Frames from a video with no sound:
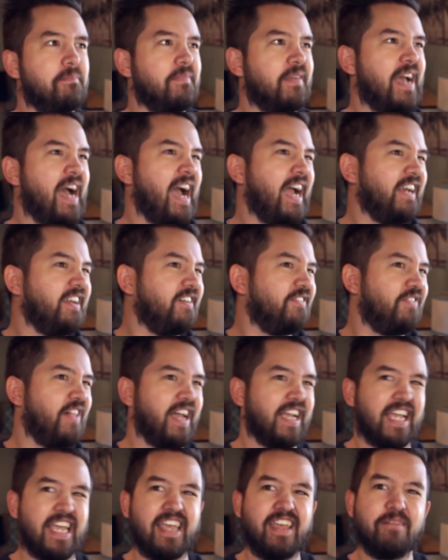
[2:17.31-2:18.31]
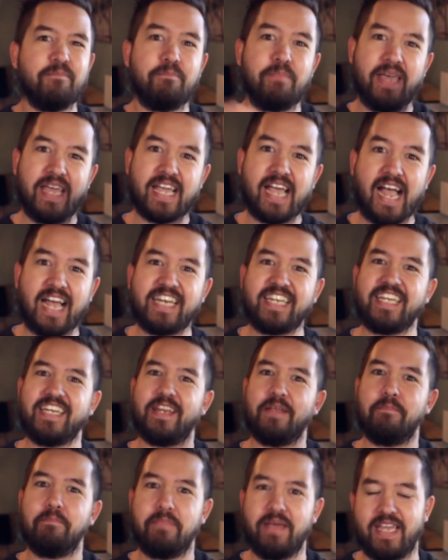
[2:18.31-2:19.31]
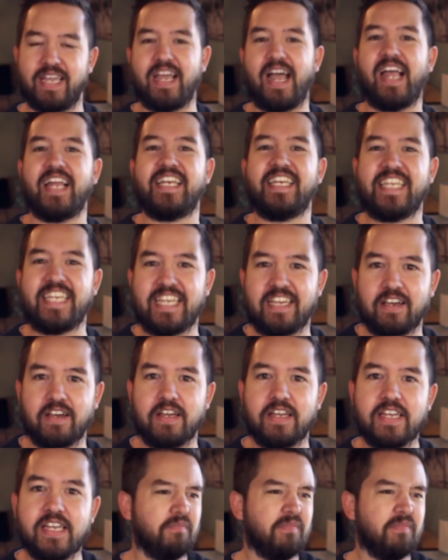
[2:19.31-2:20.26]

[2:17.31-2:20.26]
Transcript: kind of like big idea to big idea.